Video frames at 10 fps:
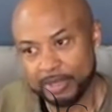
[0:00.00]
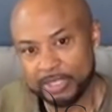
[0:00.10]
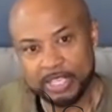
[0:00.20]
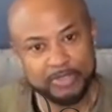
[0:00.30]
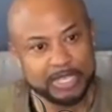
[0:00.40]

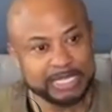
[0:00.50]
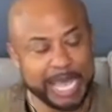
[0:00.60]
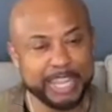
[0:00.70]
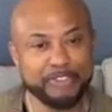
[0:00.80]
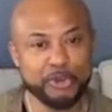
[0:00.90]
TV is
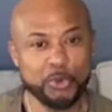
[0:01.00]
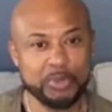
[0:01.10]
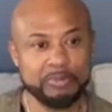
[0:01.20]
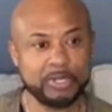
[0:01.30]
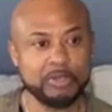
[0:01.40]
not even
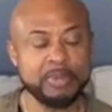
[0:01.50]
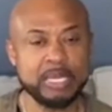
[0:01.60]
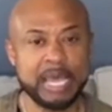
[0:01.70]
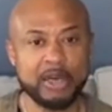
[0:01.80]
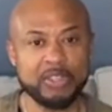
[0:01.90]
new to
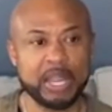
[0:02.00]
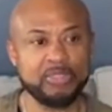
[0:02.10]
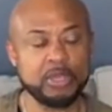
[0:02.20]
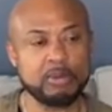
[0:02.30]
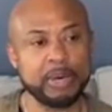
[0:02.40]
me now that I
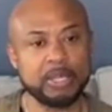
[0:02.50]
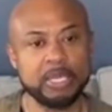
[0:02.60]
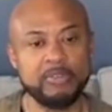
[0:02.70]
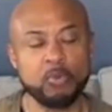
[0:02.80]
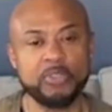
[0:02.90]
think about
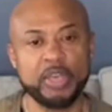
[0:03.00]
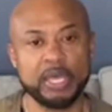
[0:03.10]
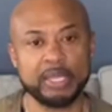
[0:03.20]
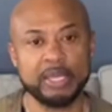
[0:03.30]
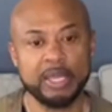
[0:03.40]
even with
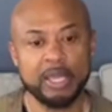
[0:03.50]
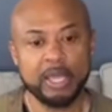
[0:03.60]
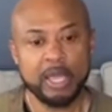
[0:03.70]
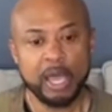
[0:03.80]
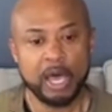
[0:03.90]
that.
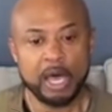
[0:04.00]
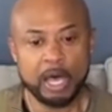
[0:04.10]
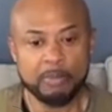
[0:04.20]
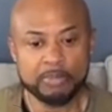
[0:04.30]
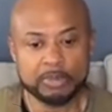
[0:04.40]

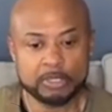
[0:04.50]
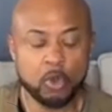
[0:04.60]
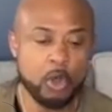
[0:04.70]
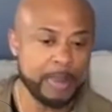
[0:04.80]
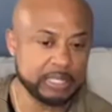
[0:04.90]

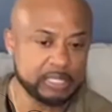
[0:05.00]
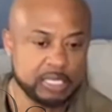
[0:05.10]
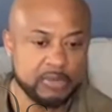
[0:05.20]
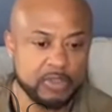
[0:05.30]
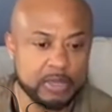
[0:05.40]
Going back to
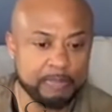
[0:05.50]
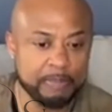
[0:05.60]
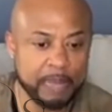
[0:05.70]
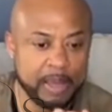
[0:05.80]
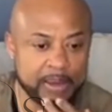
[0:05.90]
TV,
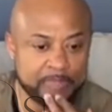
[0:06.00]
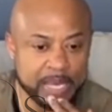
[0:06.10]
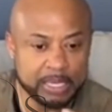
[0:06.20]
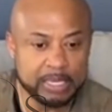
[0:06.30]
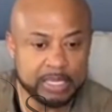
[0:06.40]

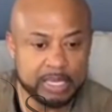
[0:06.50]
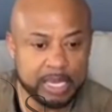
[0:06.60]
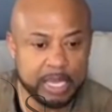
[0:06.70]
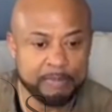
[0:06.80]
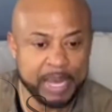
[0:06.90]
Melody
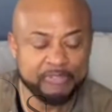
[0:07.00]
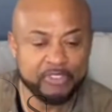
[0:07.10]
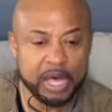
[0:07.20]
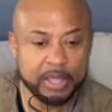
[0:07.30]
and our